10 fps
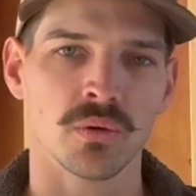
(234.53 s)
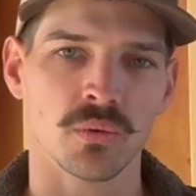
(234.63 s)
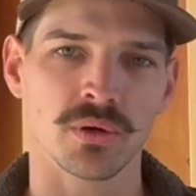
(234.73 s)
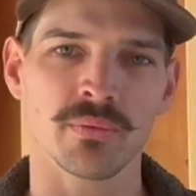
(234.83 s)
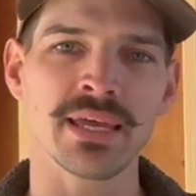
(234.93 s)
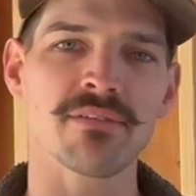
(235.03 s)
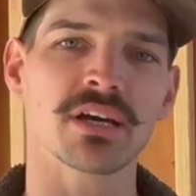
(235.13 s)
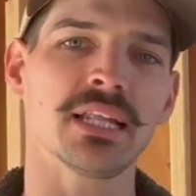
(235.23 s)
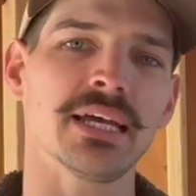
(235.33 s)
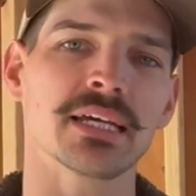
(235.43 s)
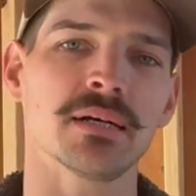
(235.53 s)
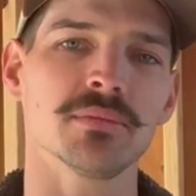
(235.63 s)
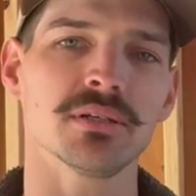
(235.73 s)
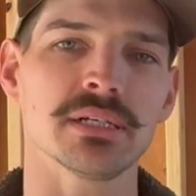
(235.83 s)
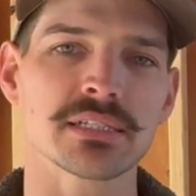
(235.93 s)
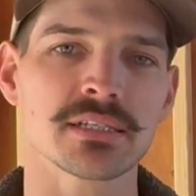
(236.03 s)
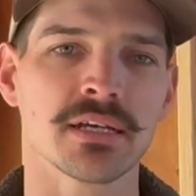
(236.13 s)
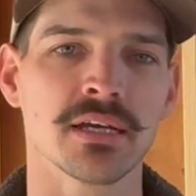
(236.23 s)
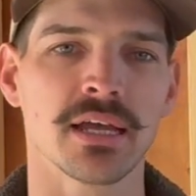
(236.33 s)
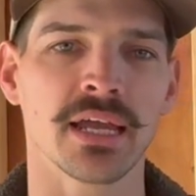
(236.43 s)
When we have a client come to us
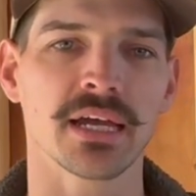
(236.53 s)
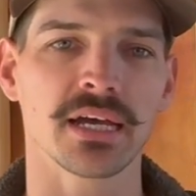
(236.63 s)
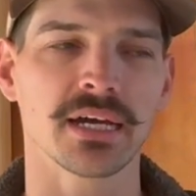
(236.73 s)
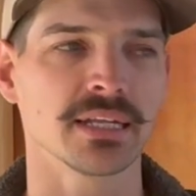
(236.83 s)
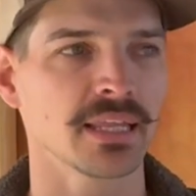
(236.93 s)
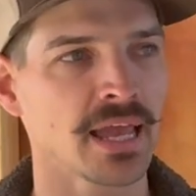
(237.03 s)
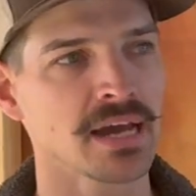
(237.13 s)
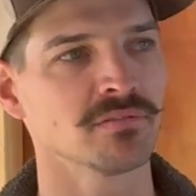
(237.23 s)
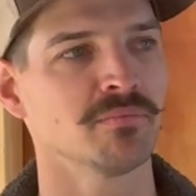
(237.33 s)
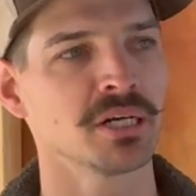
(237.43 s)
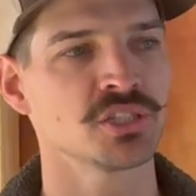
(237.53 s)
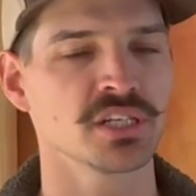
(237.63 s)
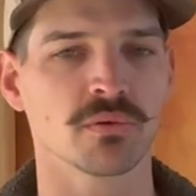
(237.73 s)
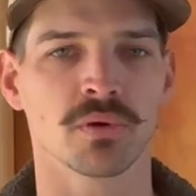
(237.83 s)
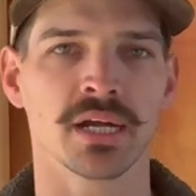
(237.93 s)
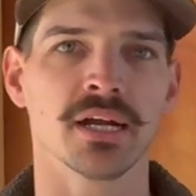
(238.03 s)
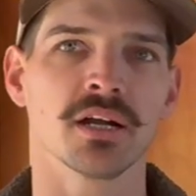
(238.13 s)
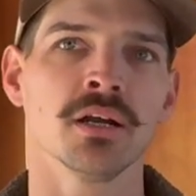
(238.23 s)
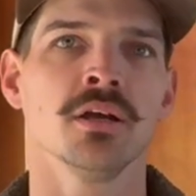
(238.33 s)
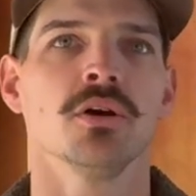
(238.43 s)
and they have a budget
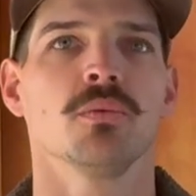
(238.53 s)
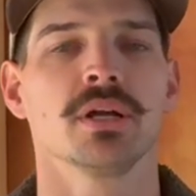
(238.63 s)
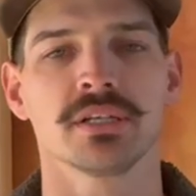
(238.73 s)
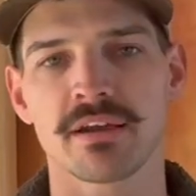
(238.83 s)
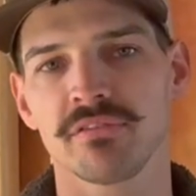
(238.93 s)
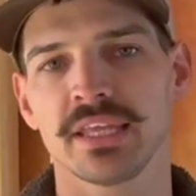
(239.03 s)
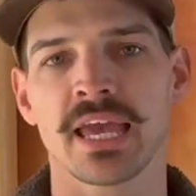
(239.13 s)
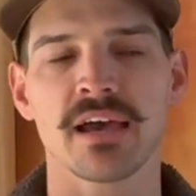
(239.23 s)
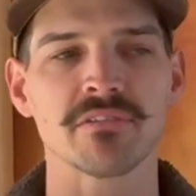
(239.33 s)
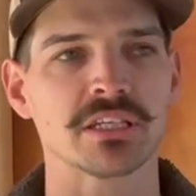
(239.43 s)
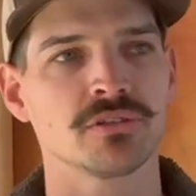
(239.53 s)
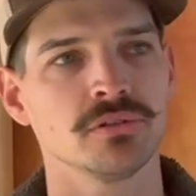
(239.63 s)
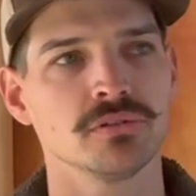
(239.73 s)
where we're definitely having to